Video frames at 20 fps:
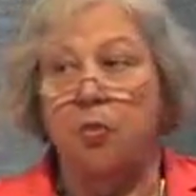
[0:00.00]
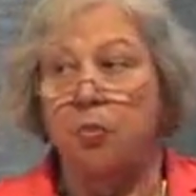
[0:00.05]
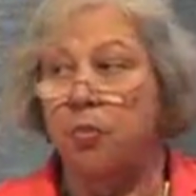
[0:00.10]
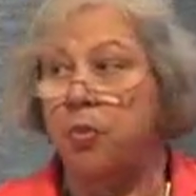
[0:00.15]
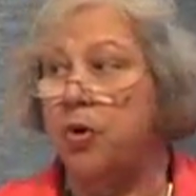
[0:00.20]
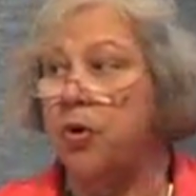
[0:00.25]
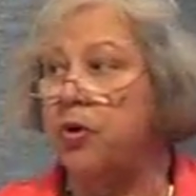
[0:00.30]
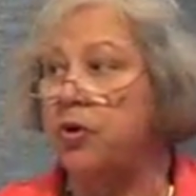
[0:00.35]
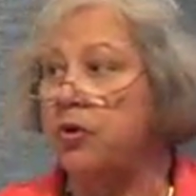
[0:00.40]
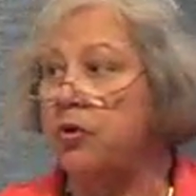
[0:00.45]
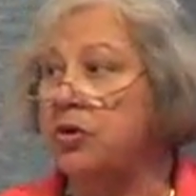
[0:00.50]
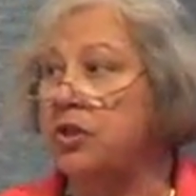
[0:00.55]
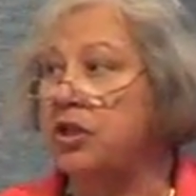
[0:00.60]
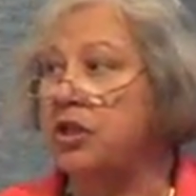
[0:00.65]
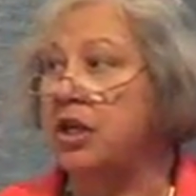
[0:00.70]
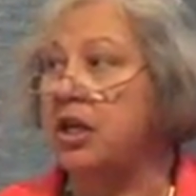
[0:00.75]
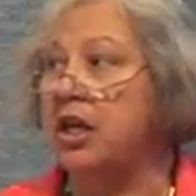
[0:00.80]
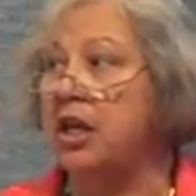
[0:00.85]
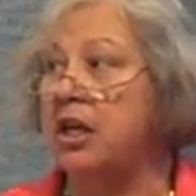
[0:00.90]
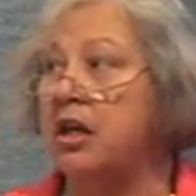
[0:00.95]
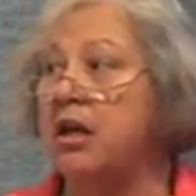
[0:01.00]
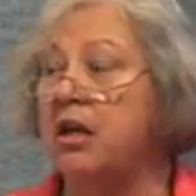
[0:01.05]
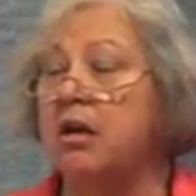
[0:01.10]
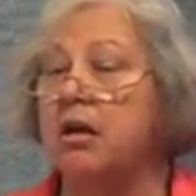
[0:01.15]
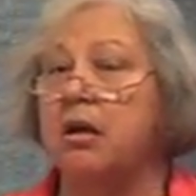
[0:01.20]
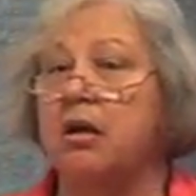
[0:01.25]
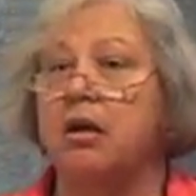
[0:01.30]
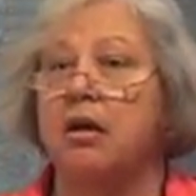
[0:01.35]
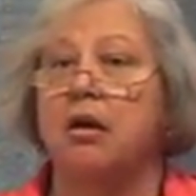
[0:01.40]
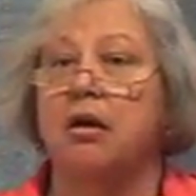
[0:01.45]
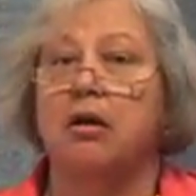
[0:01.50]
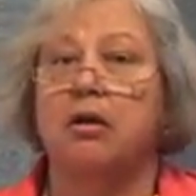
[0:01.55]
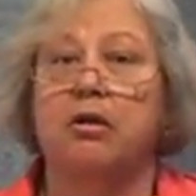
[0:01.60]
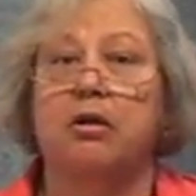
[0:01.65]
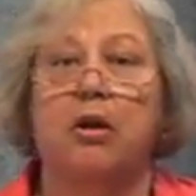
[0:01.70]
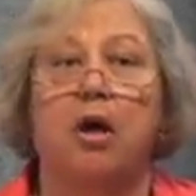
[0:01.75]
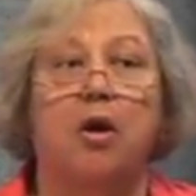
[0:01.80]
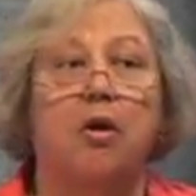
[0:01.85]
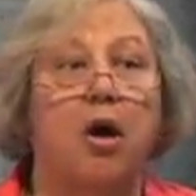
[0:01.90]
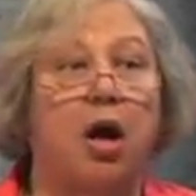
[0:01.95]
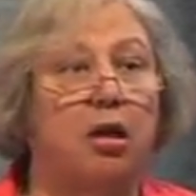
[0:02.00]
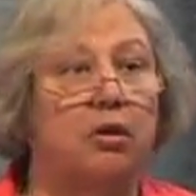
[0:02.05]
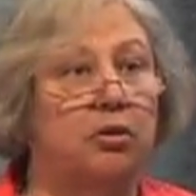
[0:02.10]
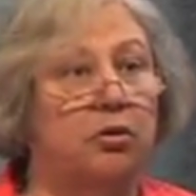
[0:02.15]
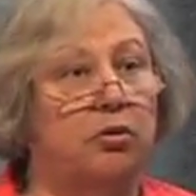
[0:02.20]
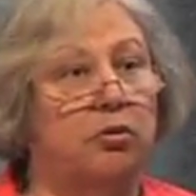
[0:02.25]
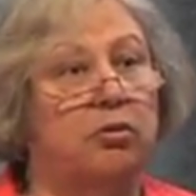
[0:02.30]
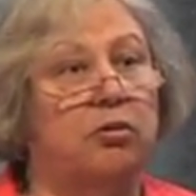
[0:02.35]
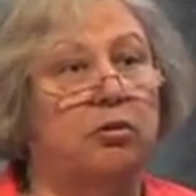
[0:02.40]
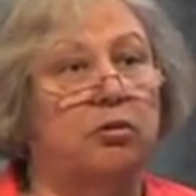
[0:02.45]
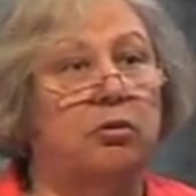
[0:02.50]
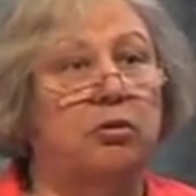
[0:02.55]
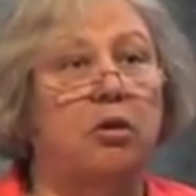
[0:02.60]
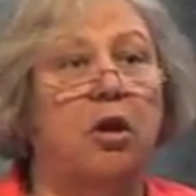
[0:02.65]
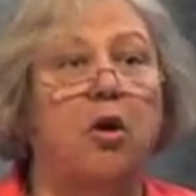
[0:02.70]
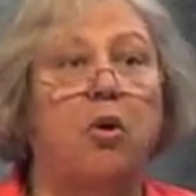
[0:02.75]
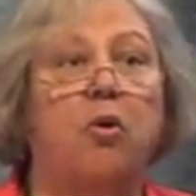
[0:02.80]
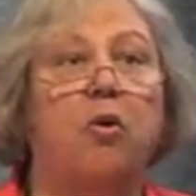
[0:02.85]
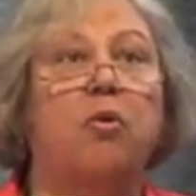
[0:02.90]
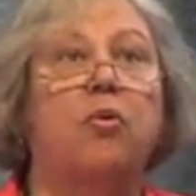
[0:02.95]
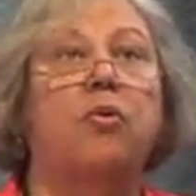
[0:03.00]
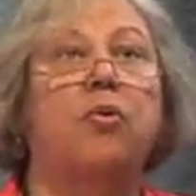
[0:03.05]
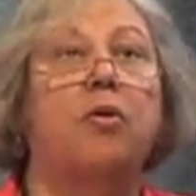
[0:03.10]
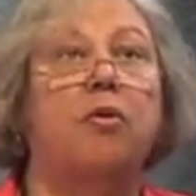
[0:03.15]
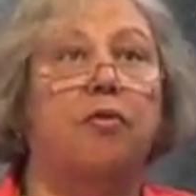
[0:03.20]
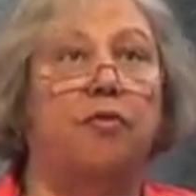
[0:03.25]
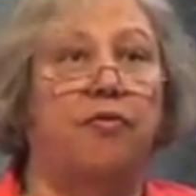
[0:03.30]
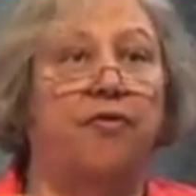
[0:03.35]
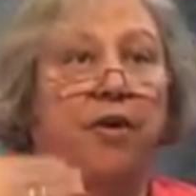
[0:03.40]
producing loan